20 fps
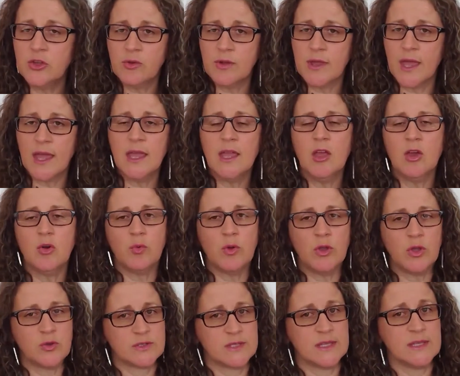UK,
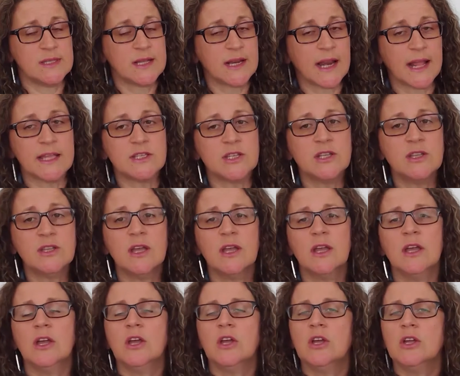we're using Trading
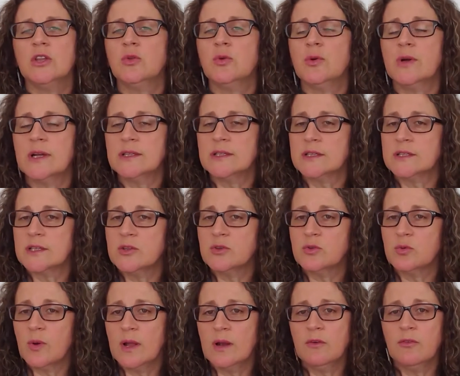
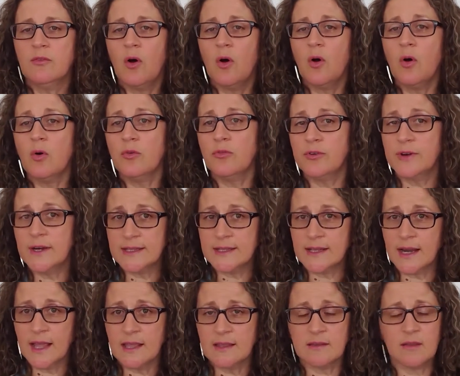212 or Free
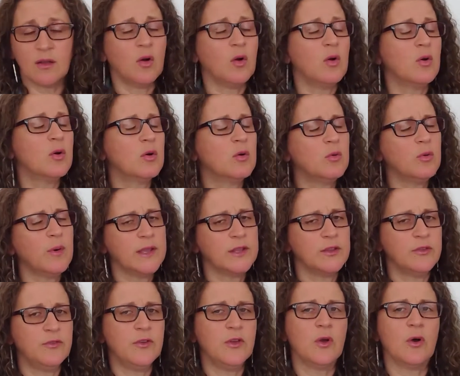Trade or
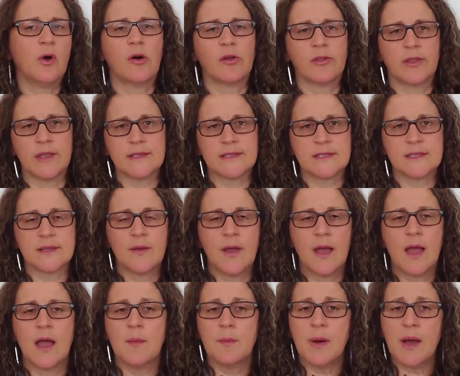quite a few others.
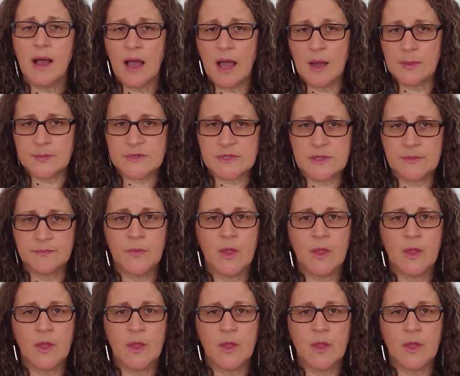Perhaps